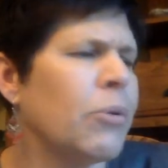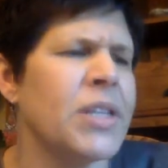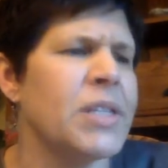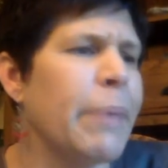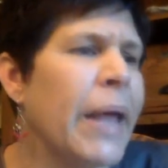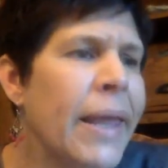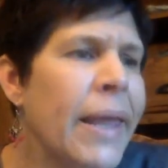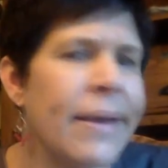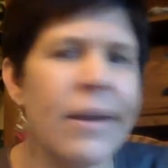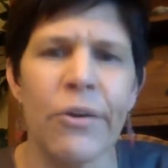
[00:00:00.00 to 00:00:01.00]

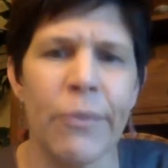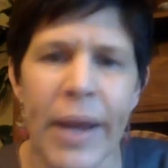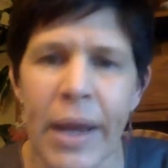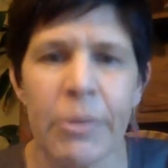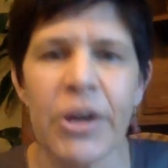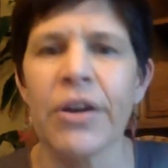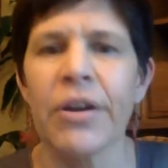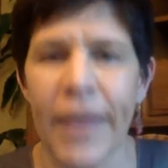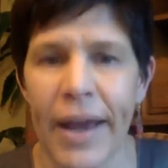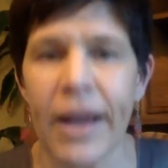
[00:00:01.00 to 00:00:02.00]
spelling,
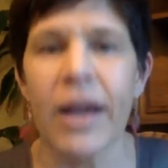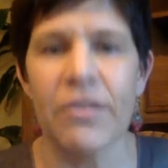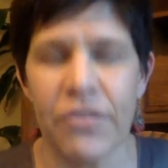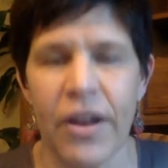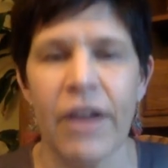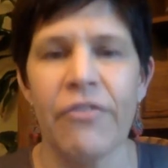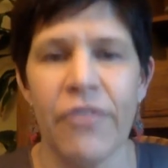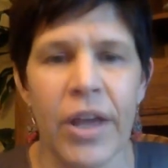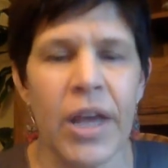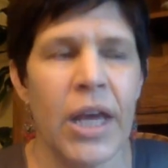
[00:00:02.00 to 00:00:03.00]
grammar, that kind of stuff.
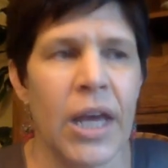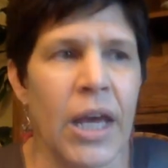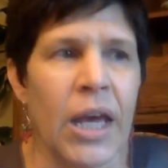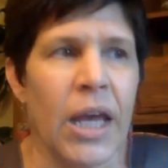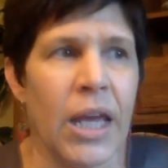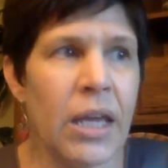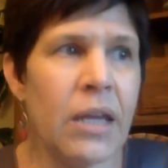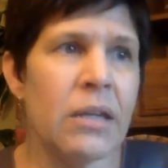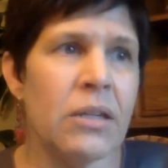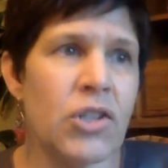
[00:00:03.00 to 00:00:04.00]

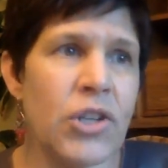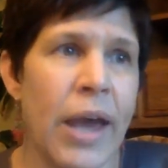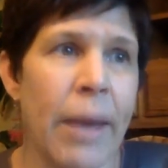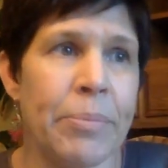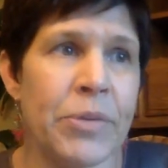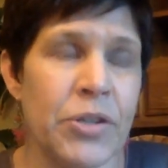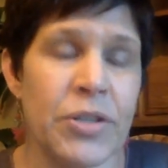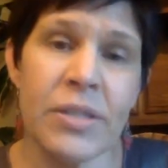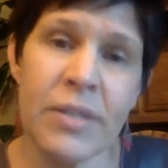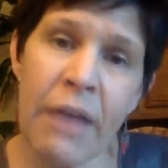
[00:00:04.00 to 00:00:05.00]
In chapter
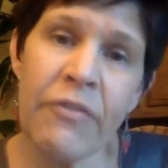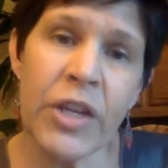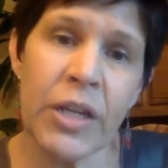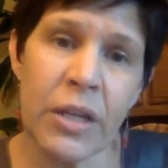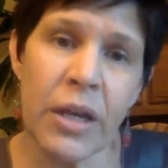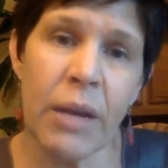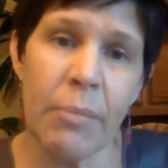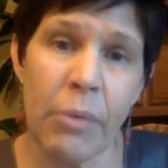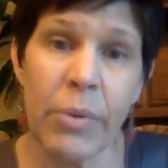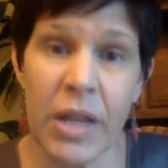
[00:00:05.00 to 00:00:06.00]
7,
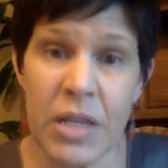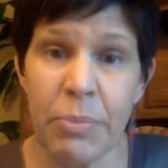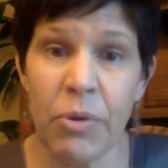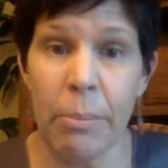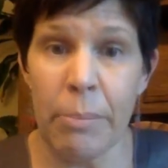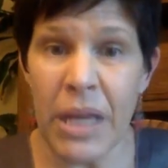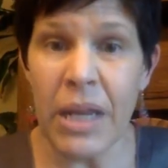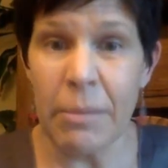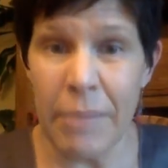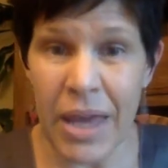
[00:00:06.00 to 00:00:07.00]
I really explore
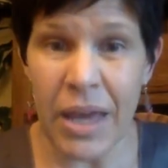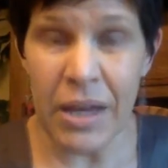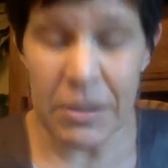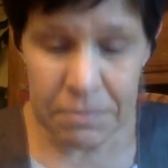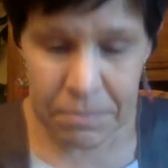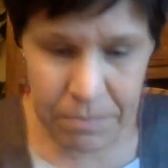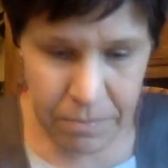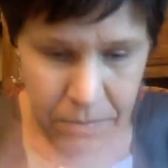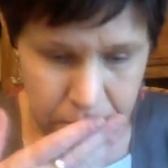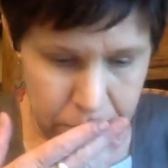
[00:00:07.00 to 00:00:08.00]
meaning making,
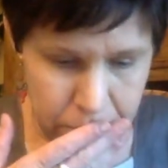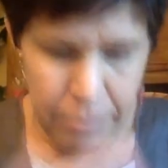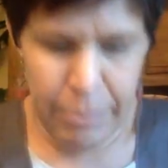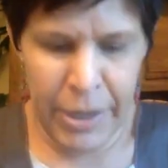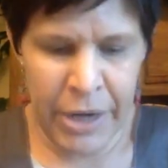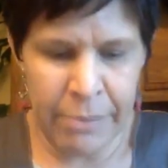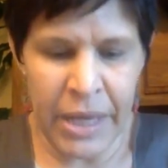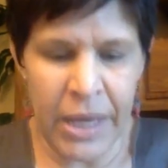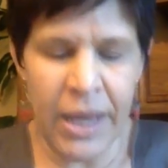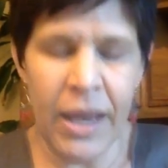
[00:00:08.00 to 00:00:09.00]
pardon
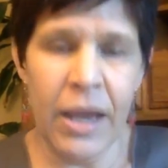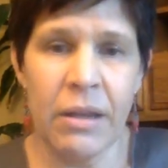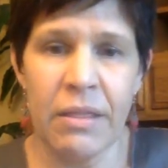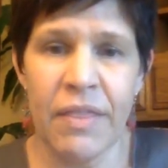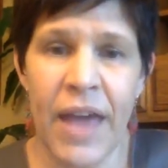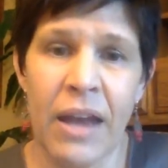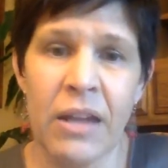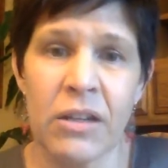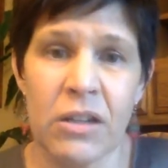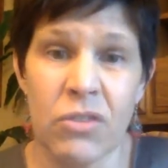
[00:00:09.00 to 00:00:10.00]
me, and that
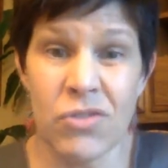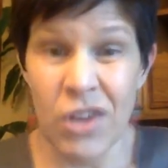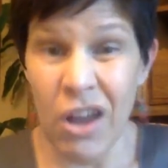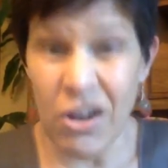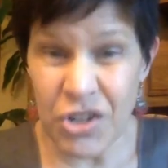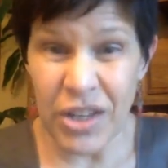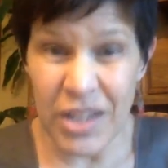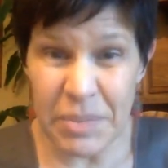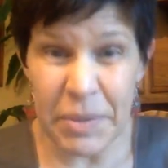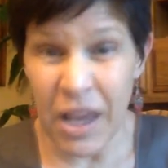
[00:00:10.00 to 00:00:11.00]
includes largely
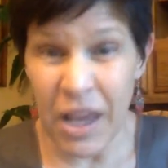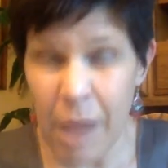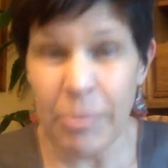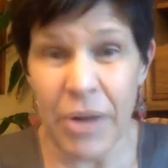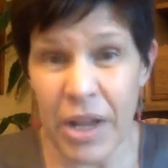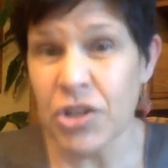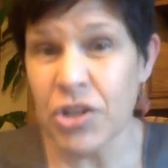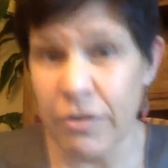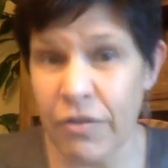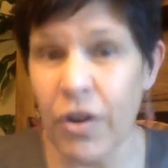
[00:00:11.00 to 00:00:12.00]
speaking comprehension
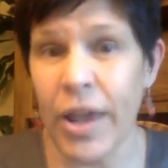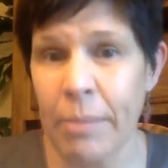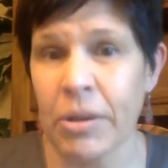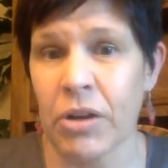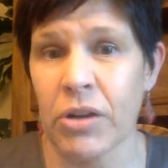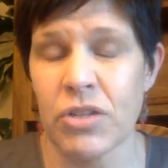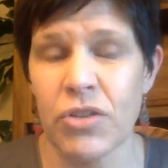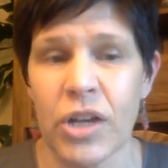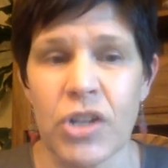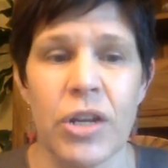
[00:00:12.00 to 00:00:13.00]
and vocabulary
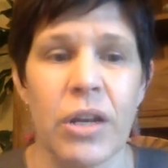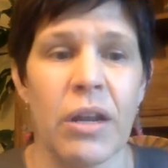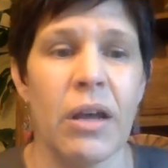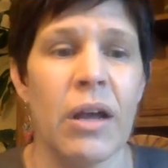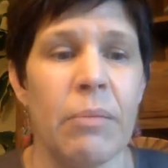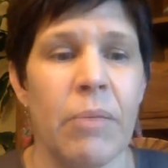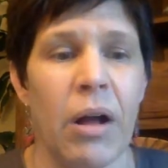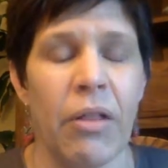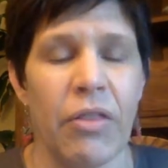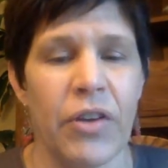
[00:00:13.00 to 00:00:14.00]
instruction.
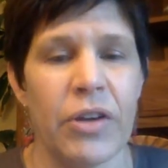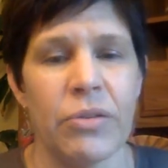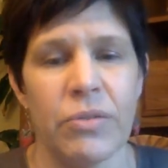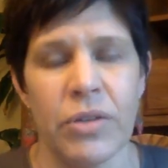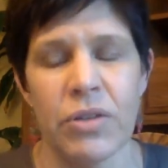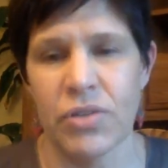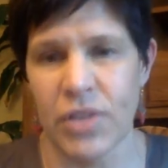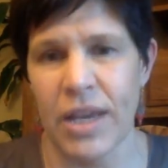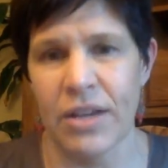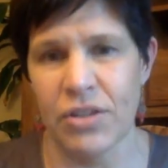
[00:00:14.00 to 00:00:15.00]
Although you'll
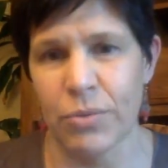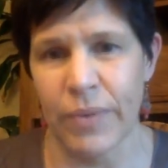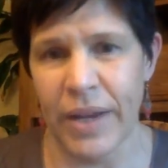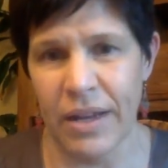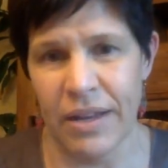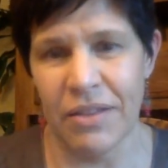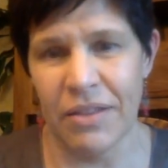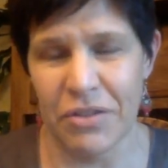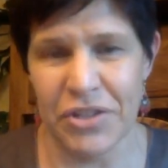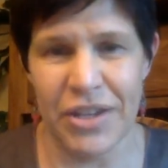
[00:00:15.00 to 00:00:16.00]
see as you read in
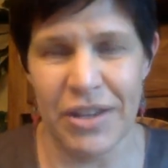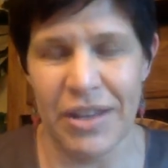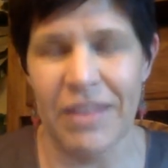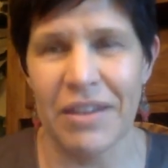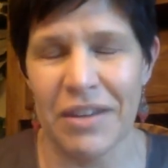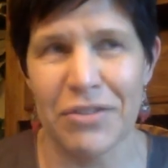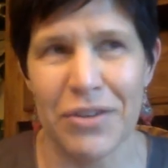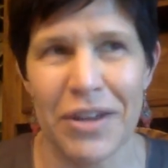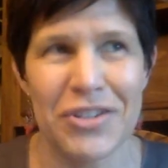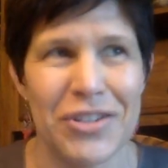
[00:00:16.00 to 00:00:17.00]
the
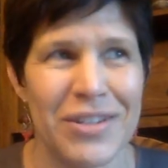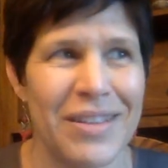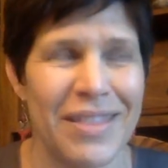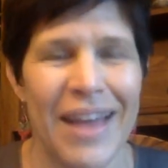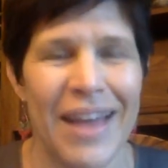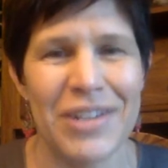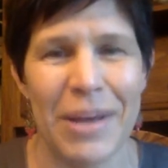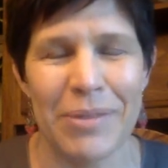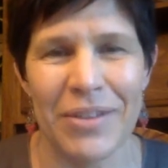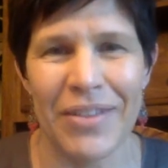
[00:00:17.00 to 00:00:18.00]
introduction to that
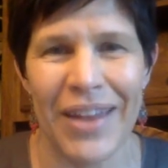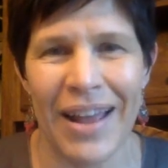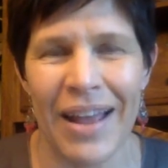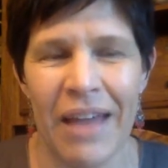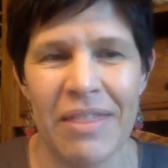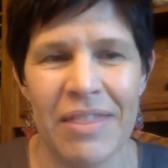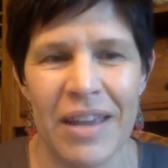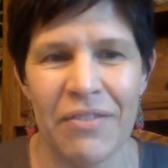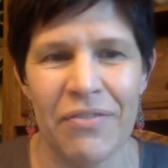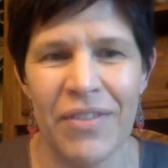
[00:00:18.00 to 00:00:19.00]
chapter that I think
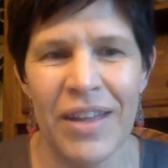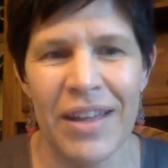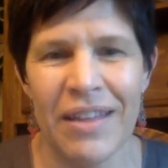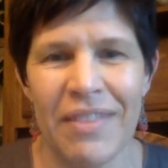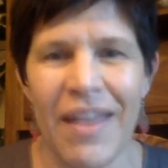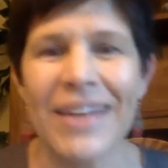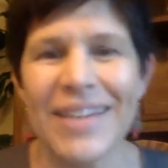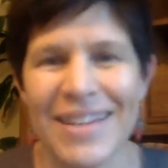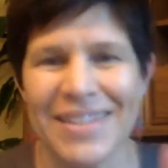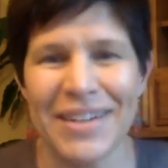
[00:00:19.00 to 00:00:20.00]
of that
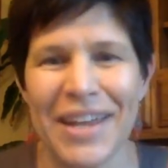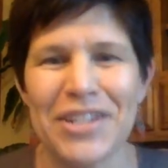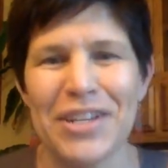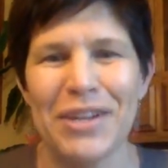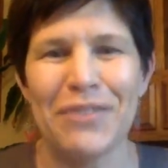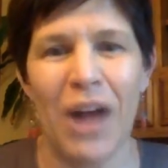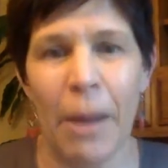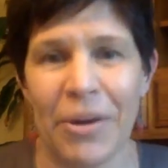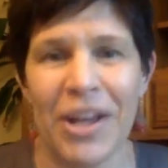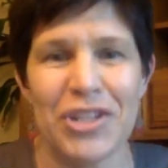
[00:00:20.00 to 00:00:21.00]
designation of
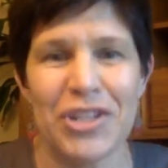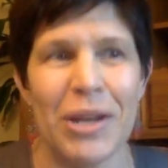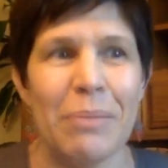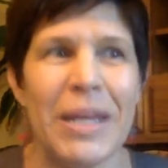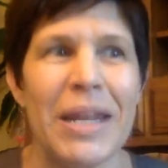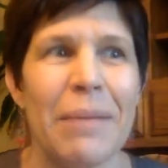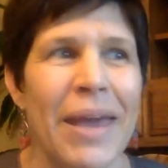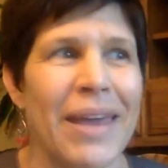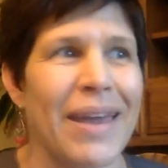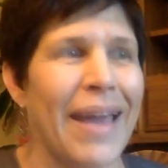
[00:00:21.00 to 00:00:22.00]
comprehension and meaning
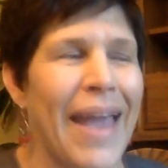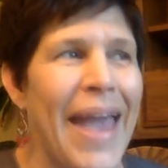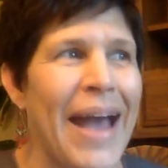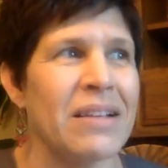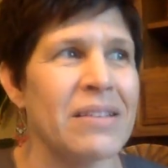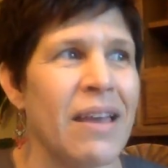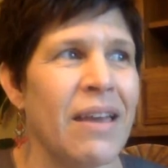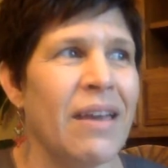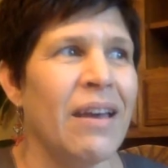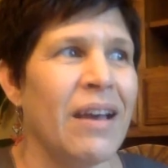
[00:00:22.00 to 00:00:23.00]
making as
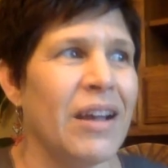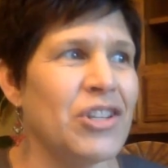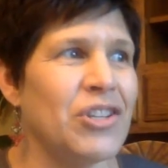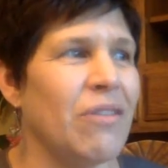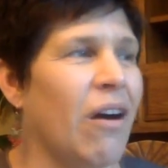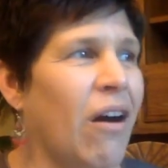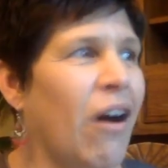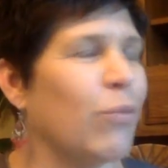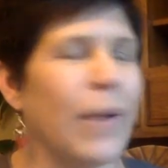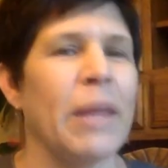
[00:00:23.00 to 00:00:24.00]

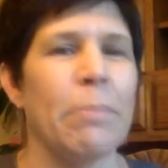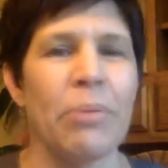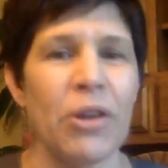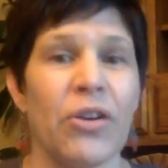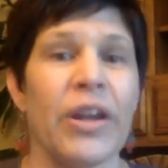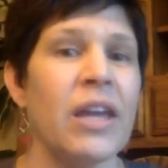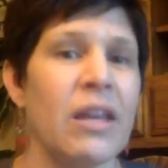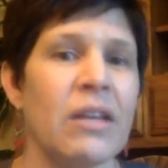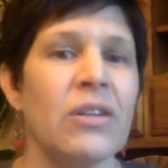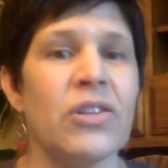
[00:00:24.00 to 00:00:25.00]
already blurring
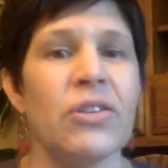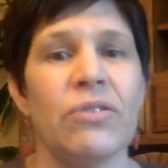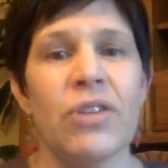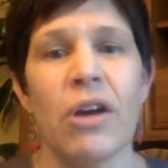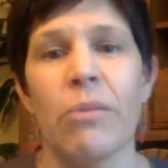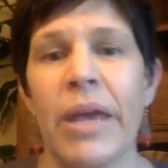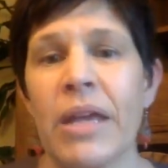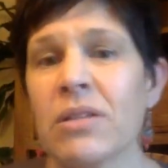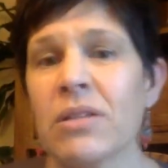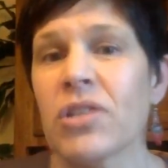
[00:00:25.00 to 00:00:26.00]
into
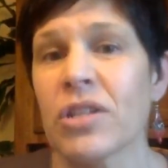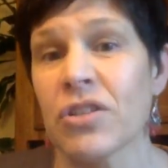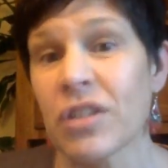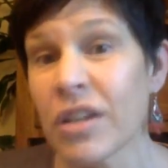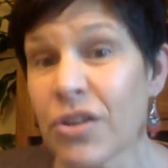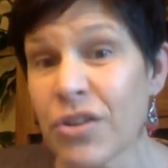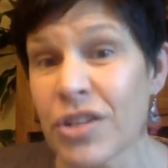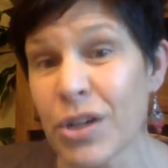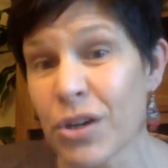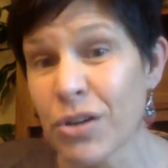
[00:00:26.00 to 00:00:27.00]
domains such as
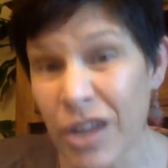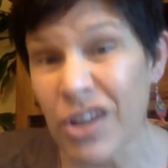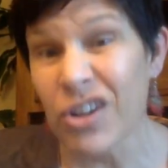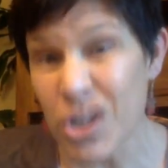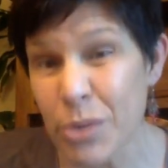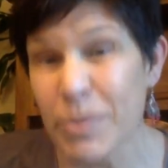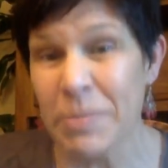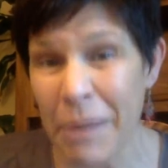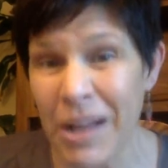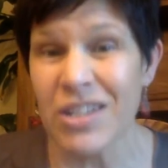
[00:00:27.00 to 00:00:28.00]
literature
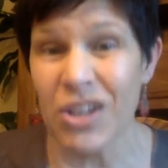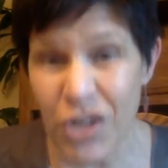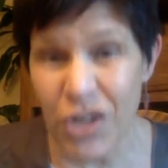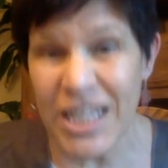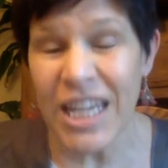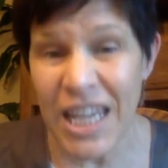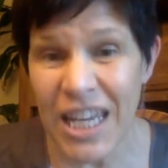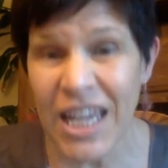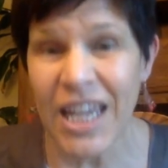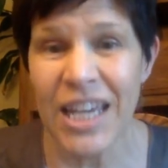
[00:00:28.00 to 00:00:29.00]
response and critique,